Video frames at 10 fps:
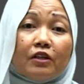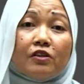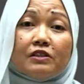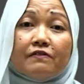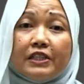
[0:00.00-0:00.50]

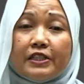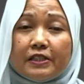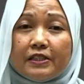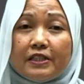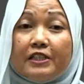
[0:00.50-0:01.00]

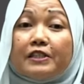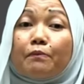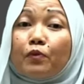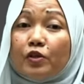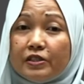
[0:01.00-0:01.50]
conservation is a
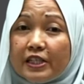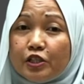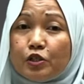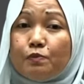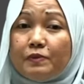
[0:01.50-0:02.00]
process
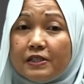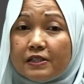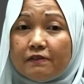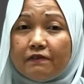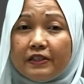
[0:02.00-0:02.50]
to
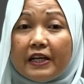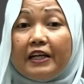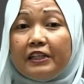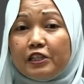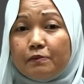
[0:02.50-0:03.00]
preserve the
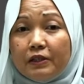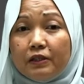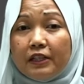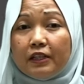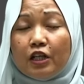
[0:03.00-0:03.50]
heritage
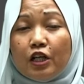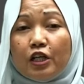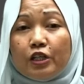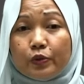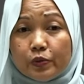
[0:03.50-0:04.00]
building
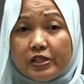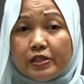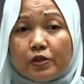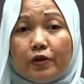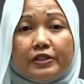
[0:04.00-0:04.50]
to
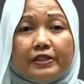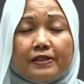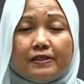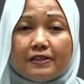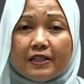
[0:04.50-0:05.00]
its original
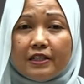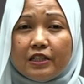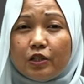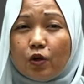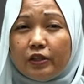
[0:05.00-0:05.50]
state
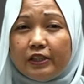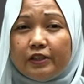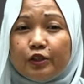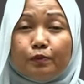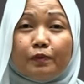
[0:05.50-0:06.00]
in order
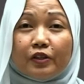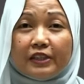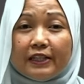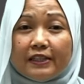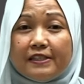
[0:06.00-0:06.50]
to
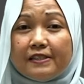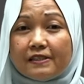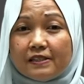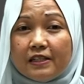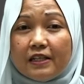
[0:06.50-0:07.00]
protect the
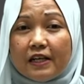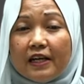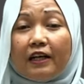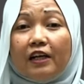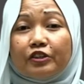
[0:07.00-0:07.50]
history and
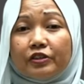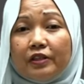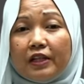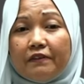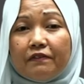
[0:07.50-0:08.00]
cultural
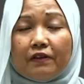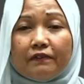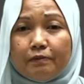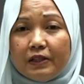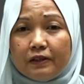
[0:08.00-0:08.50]
life of
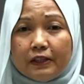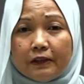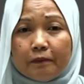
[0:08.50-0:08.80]
the building.